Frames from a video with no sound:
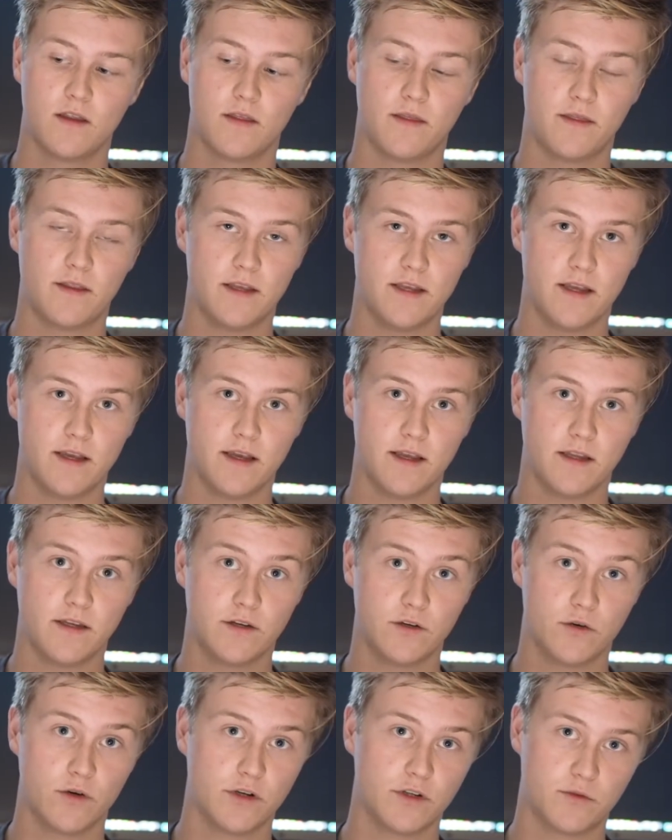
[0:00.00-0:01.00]
the
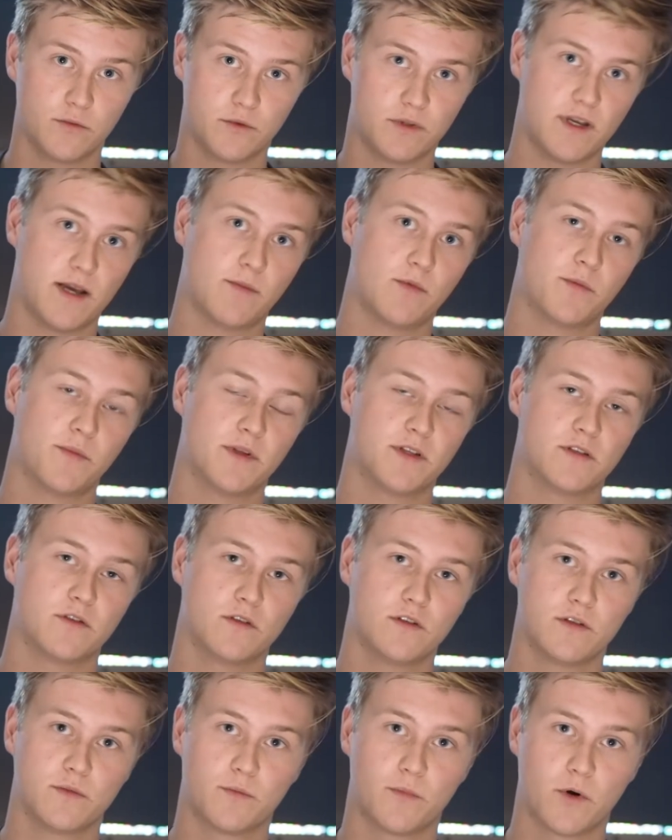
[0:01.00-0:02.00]
integration with the Apple
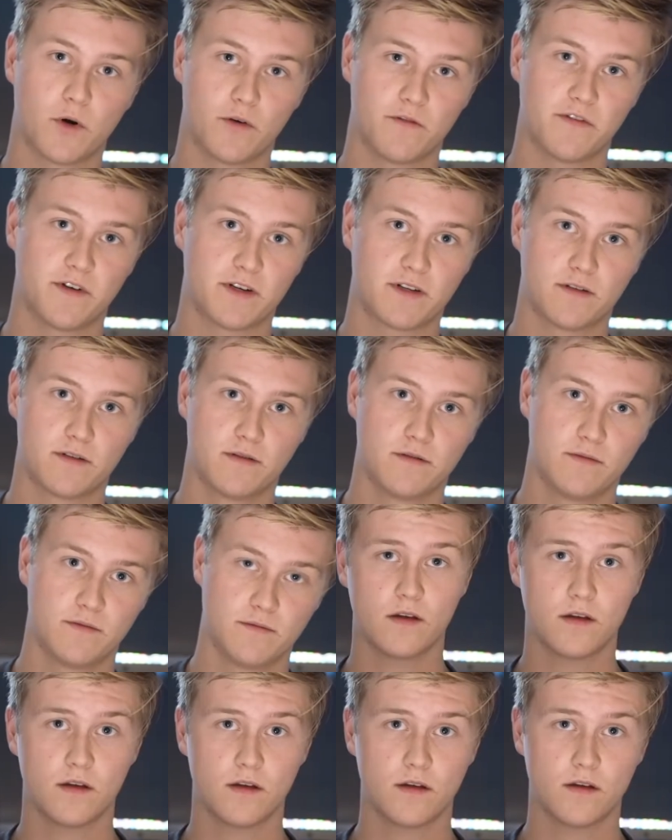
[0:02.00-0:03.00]
Pencil is perfect.
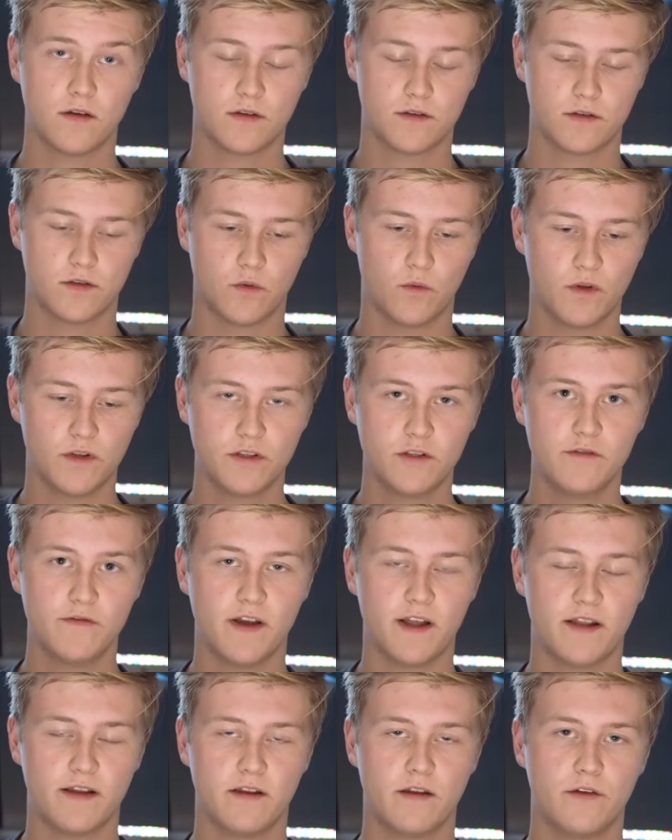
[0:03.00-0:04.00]
So once you've
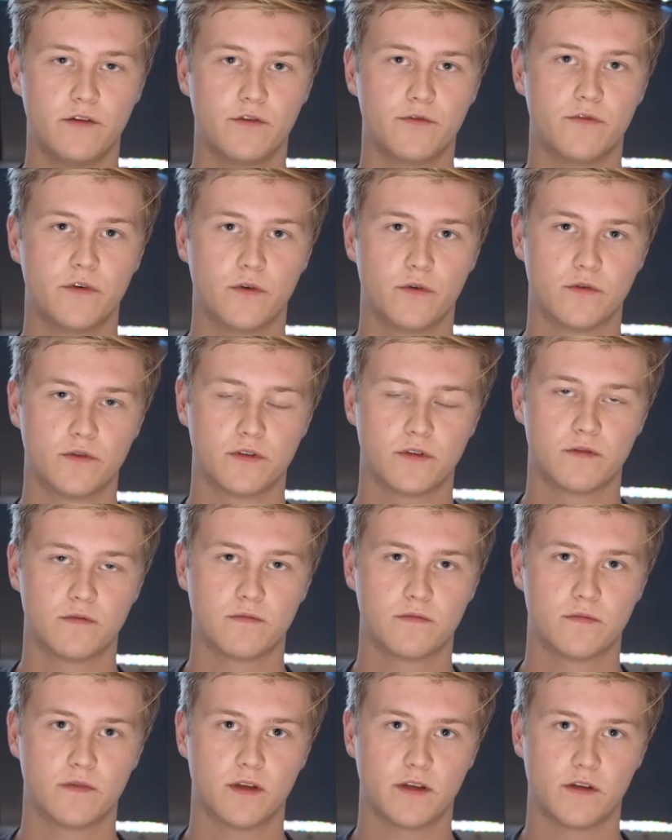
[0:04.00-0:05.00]
edited your photos
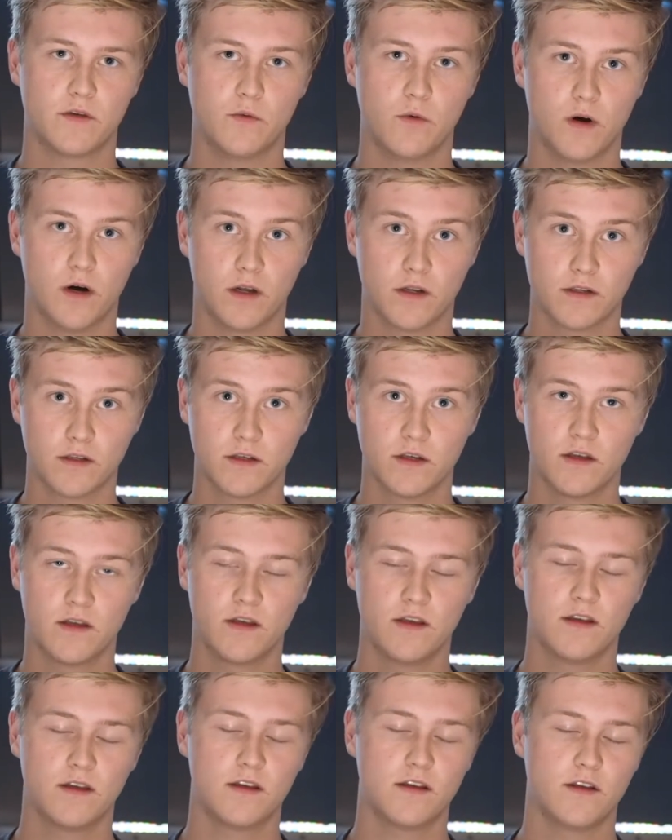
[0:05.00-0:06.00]
like you want,
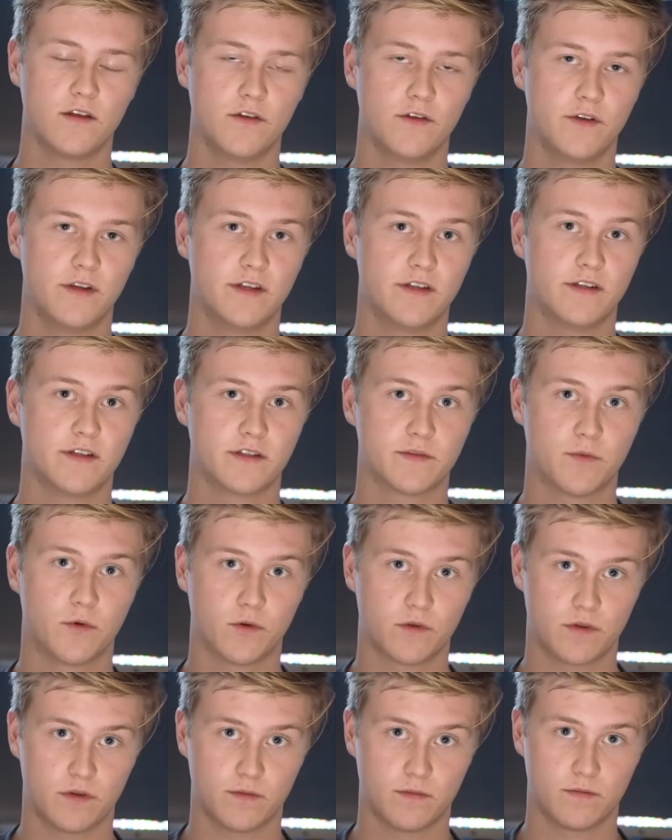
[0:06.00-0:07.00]
you need to
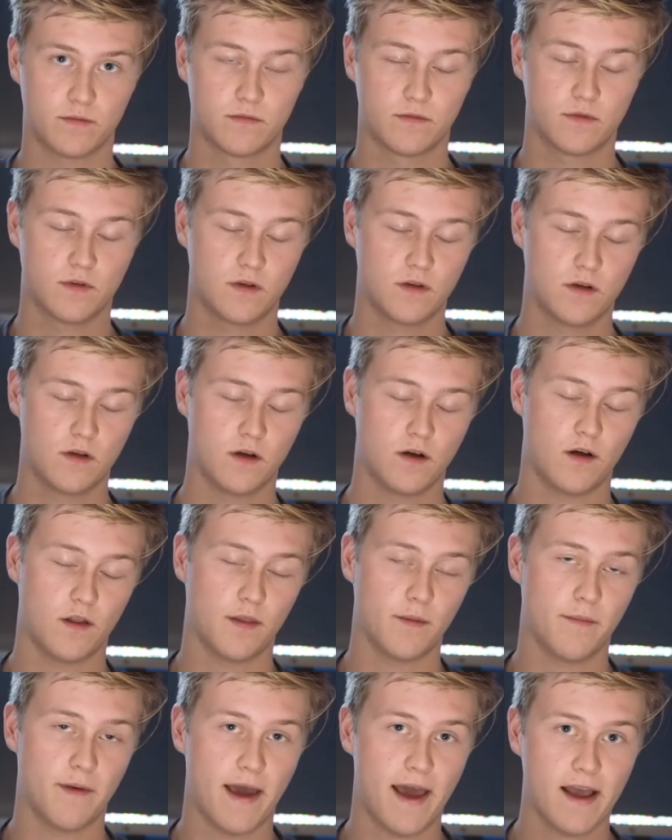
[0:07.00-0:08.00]
export them. On
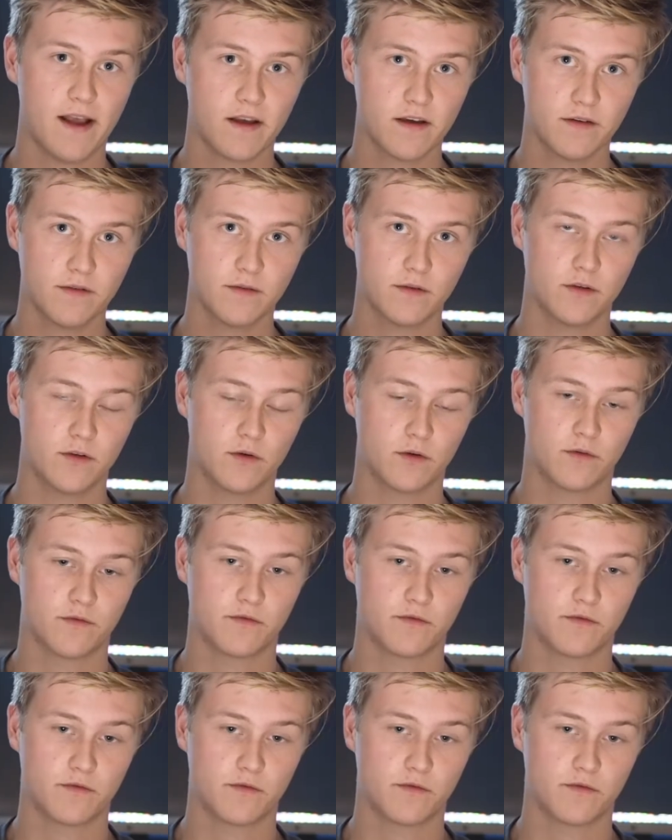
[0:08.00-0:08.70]
the Mac, you go to